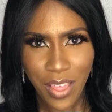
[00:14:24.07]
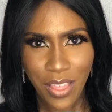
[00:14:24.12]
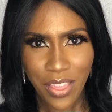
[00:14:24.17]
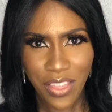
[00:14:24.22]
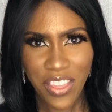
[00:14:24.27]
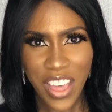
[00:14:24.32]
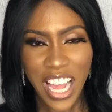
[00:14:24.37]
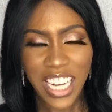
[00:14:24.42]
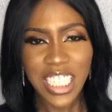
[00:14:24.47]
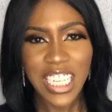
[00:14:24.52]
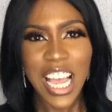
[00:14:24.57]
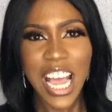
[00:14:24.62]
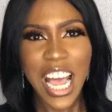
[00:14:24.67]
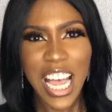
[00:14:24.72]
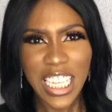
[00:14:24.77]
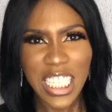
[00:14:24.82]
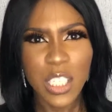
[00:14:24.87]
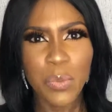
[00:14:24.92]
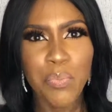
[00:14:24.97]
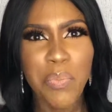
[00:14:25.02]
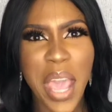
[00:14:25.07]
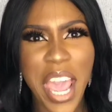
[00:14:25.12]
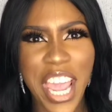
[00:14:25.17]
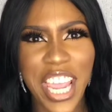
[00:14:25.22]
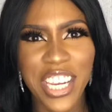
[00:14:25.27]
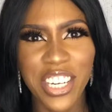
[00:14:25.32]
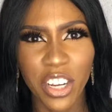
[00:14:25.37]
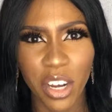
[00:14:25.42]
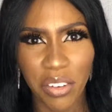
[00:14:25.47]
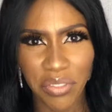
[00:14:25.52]
that has
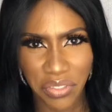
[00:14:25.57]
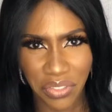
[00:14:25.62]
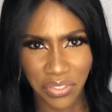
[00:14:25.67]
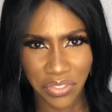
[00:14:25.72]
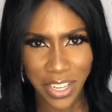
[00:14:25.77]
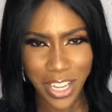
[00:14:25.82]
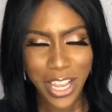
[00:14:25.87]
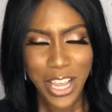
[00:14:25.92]
paid off.